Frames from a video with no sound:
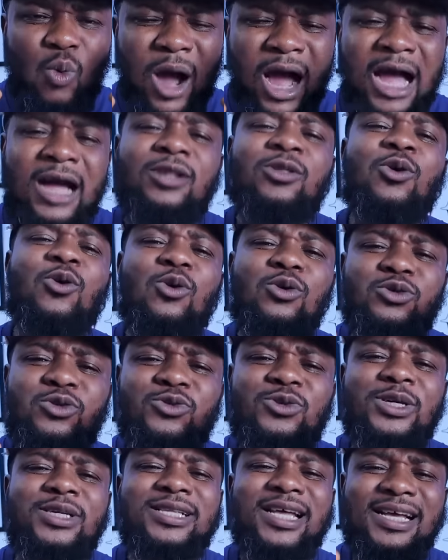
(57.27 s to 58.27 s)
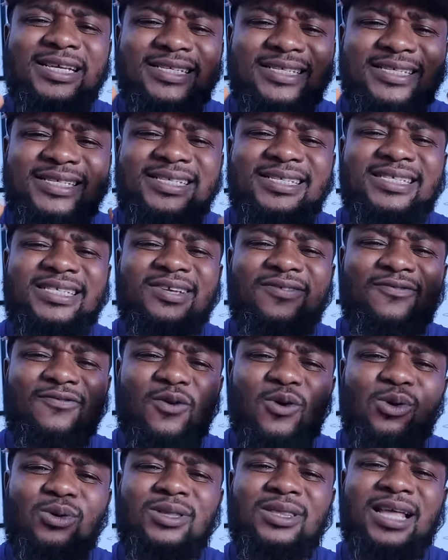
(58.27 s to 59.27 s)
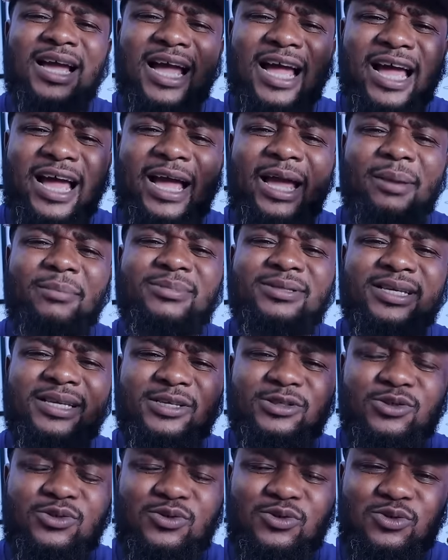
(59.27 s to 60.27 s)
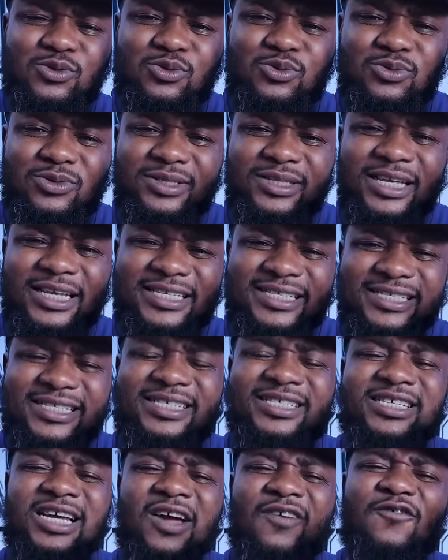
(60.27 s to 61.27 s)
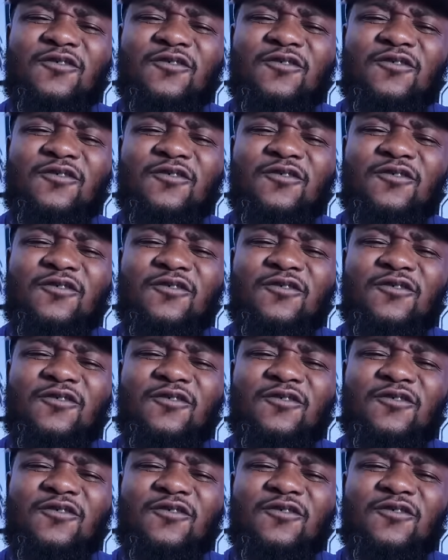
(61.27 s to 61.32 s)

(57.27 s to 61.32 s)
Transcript: one hundred sixty-four times a, stud a teacher